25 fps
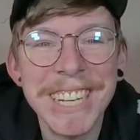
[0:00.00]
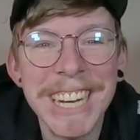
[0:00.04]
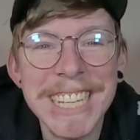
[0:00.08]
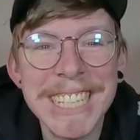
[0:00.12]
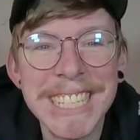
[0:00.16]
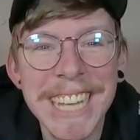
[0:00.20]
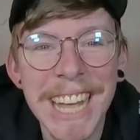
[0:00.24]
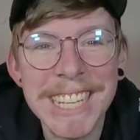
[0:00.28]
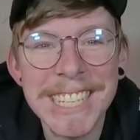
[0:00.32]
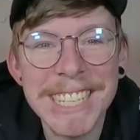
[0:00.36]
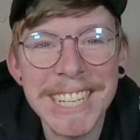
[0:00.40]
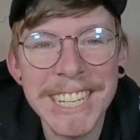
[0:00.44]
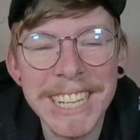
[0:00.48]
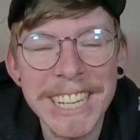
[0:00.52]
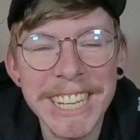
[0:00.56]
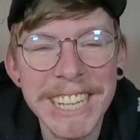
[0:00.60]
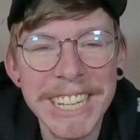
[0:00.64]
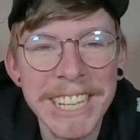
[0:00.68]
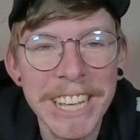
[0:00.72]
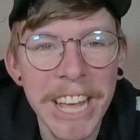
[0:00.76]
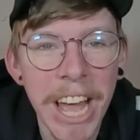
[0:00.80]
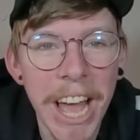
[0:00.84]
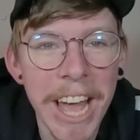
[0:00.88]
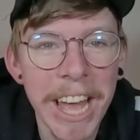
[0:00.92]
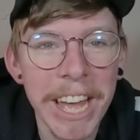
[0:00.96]
today's
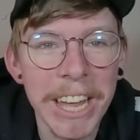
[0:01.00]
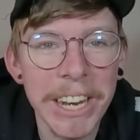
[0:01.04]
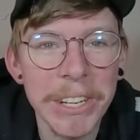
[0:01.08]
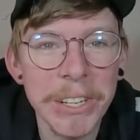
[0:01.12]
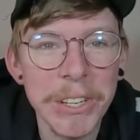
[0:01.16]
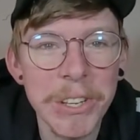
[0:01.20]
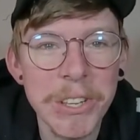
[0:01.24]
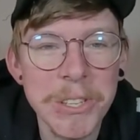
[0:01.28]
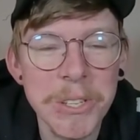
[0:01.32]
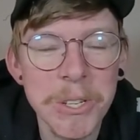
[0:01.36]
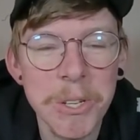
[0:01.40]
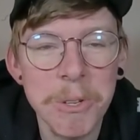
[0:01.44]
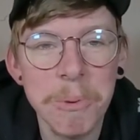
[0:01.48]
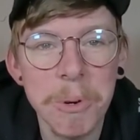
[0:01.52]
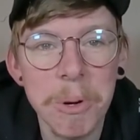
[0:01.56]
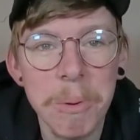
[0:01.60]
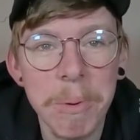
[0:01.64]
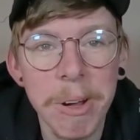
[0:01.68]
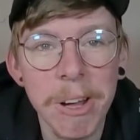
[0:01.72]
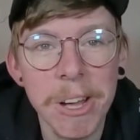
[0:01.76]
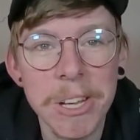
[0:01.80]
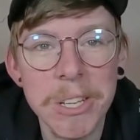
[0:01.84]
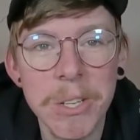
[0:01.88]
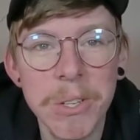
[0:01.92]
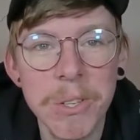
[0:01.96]
Saturday, had 2 more
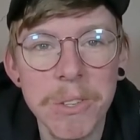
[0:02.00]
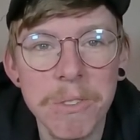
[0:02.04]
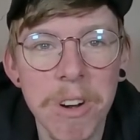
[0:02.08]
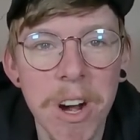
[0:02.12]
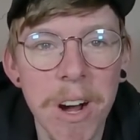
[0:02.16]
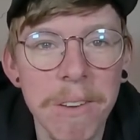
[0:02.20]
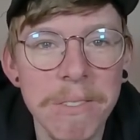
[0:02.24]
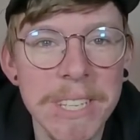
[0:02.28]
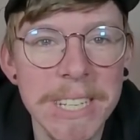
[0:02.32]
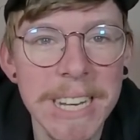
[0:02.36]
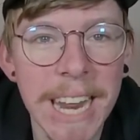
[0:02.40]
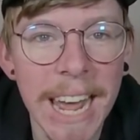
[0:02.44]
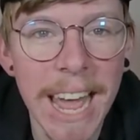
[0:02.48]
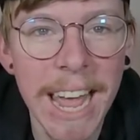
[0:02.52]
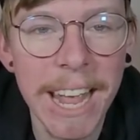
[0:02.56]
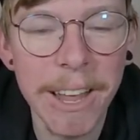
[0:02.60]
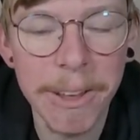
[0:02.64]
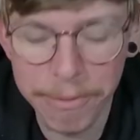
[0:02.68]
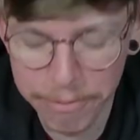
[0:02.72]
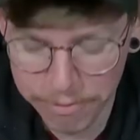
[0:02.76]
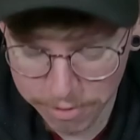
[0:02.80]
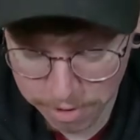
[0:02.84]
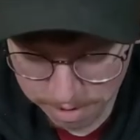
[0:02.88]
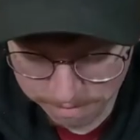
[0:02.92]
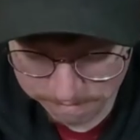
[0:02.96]
parcels arrive today
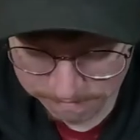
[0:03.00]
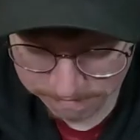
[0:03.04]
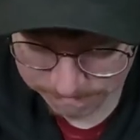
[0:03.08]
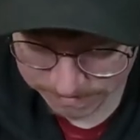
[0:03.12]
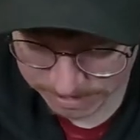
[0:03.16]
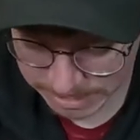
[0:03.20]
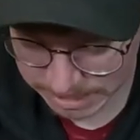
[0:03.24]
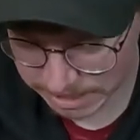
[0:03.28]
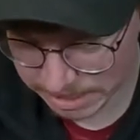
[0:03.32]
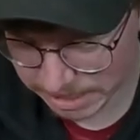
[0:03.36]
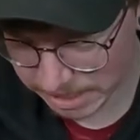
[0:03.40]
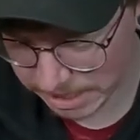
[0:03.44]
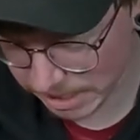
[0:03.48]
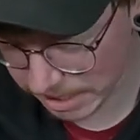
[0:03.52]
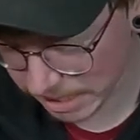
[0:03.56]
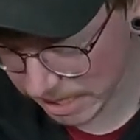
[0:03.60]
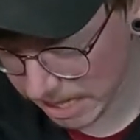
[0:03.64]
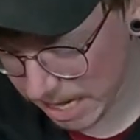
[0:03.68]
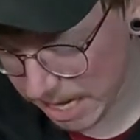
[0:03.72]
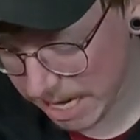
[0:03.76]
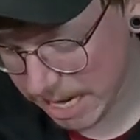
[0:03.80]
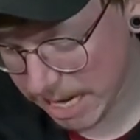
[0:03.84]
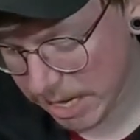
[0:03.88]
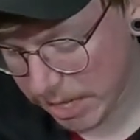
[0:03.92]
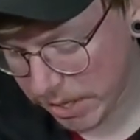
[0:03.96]
from Vinted.
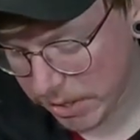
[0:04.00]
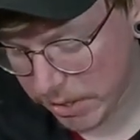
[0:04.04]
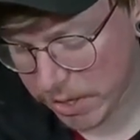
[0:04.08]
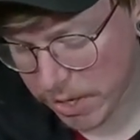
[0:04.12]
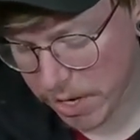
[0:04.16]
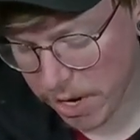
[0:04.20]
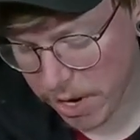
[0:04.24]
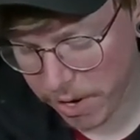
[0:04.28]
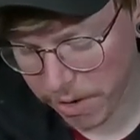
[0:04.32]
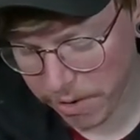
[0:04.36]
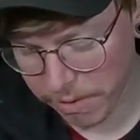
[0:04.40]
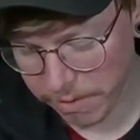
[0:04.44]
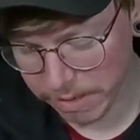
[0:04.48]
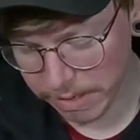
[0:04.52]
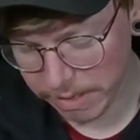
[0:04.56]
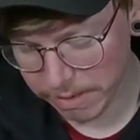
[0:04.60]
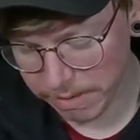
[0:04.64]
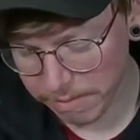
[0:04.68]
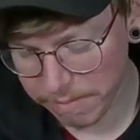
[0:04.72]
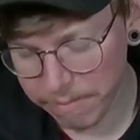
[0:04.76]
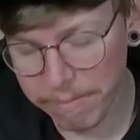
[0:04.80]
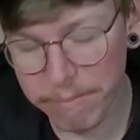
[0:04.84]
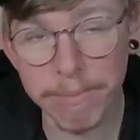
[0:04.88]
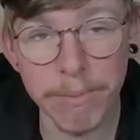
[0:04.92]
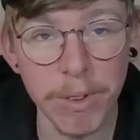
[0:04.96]
So
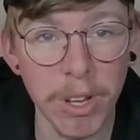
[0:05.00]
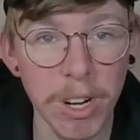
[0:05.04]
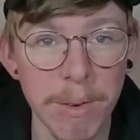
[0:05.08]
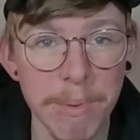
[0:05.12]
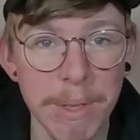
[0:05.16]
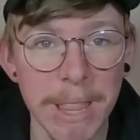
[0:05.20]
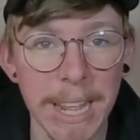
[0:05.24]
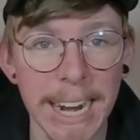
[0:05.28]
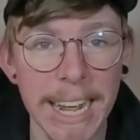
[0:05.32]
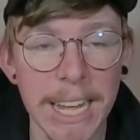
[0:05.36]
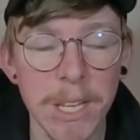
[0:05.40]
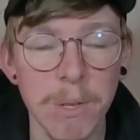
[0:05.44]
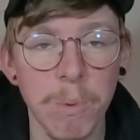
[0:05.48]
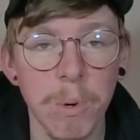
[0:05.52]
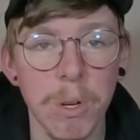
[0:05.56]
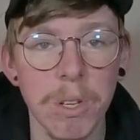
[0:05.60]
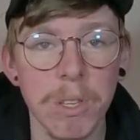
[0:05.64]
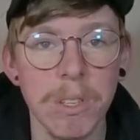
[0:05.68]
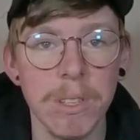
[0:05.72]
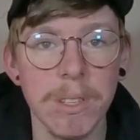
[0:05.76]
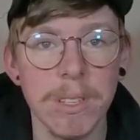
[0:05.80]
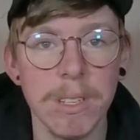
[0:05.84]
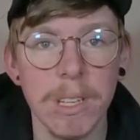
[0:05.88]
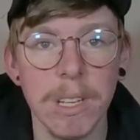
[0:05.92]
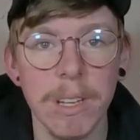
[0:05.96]
going to be the last
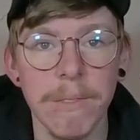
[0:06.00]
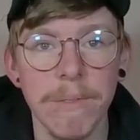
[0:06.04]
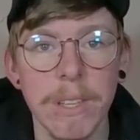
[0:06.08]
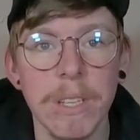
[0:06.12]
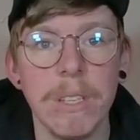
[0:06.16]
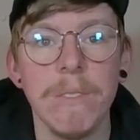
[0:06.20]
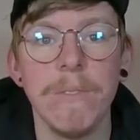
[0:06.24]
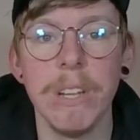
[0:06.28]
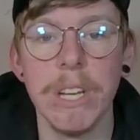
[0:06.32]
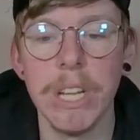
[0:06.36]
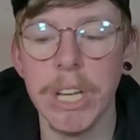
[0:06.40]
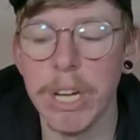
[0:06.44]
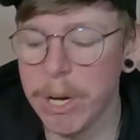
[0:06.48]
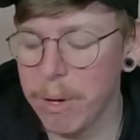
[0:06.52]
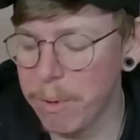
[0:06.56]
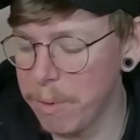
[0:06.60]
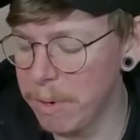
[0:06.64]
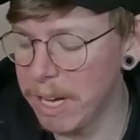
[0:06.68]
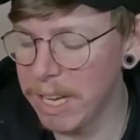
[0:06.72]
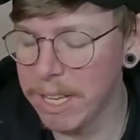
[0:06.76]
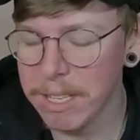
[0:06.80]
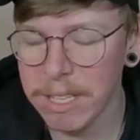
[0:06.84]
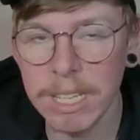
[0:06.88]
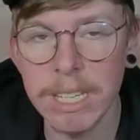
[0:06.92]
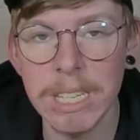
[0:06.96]
ones of this video,
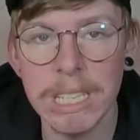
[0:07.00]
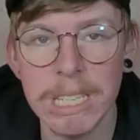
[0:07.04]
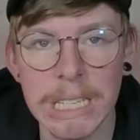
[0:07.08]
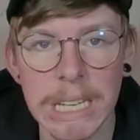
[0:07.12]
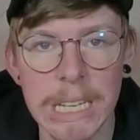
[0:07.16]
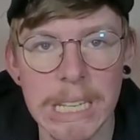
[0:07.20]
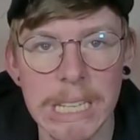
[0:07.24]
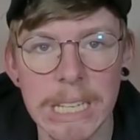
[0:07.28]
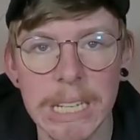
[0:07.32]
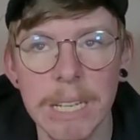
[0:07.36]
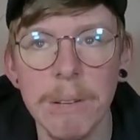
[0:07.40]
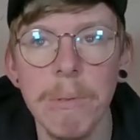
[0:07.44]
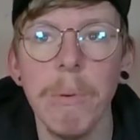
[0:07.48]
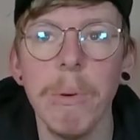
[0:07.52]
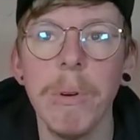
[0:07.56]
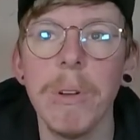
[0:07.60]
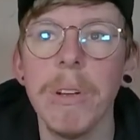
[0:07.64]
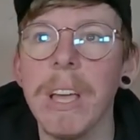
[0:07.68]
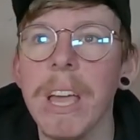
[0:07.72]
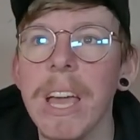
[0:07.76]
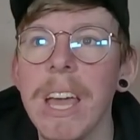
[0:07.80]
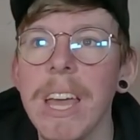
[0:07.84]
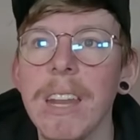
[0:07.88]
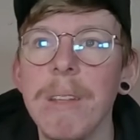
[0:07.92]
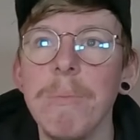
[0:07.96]
as it is Saturday. We won't
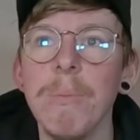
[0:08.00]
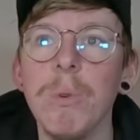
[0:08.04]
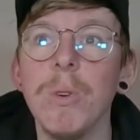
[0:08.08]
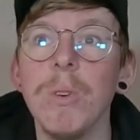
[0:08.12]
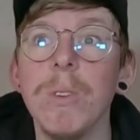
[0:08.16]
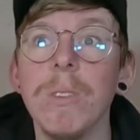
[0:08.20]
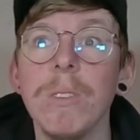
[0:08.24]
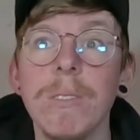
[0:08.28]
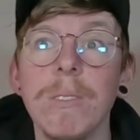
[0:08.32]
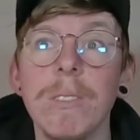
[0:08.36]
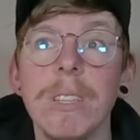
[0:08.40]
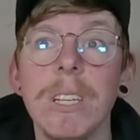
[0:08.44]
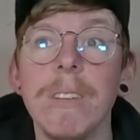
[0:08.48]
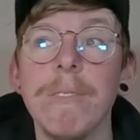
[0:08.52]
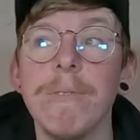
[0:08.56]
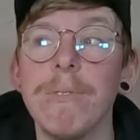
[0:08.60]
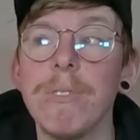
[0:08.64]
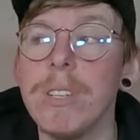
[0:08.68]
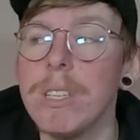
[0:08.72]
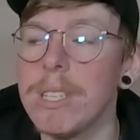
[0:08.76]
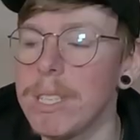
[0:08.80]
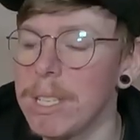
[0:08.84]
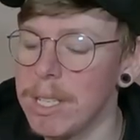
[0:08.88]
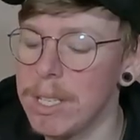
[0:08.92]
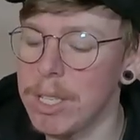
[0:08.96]
get any more
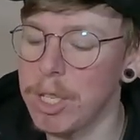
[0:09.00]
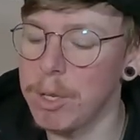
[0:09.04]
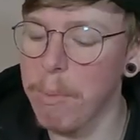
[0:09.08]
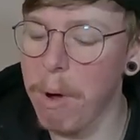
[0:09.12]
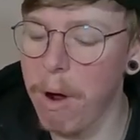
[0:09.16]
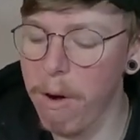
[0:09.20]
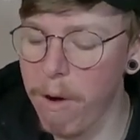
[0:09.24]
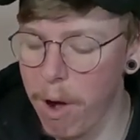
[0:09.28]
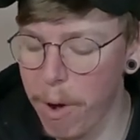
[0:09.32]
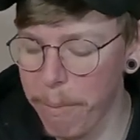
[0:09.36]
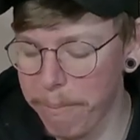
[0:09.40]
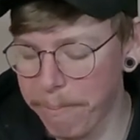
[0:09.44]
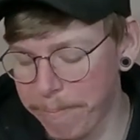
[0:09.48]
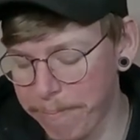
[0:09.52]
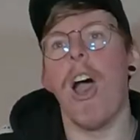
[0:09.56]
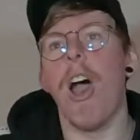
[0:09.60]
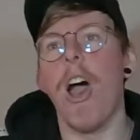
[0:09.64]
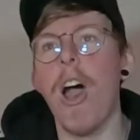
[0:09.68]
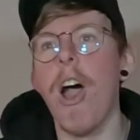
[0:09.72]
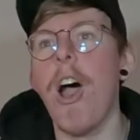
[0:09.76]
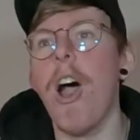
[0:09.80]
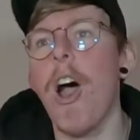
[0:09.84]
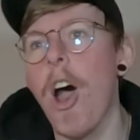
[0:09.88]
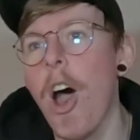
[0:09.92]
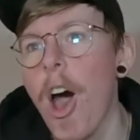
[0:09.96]
deliveries tomorrow.
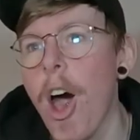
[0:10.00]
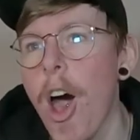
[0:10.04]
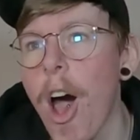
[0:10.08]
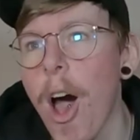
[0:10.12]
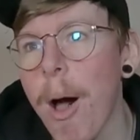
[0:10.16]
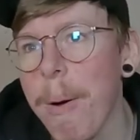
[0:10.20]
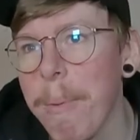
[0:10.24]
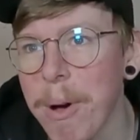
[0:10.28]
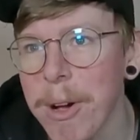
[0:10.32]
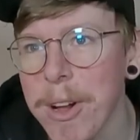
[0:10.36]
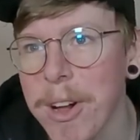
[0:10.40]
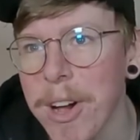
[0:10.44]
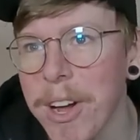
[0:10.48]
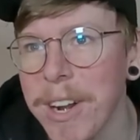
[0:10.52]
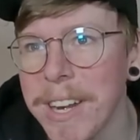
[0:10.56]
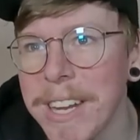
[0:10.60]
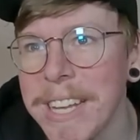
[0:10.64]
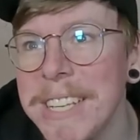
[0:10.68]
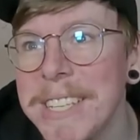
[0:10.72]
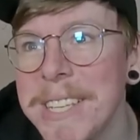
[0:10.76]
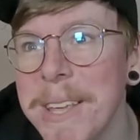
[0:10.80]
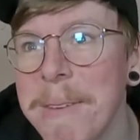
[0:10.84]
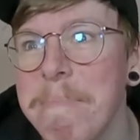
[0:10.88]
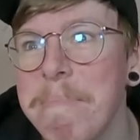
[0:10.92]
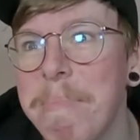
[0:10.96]
Oh my God,
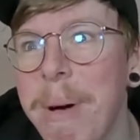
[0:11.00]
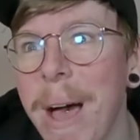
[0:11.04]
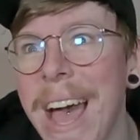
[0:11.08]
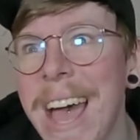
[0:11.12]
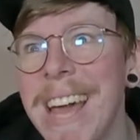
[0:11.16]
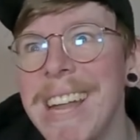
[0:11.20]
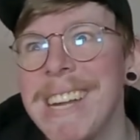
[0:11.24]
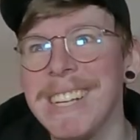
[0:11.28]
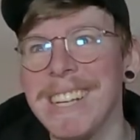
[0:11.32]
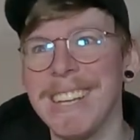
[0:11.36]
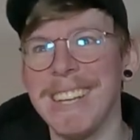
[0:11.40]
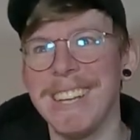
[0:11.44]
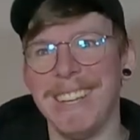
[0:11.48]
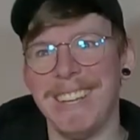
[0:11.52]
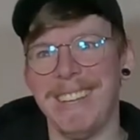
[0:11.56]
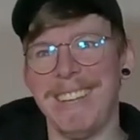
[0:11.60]
he's in bed.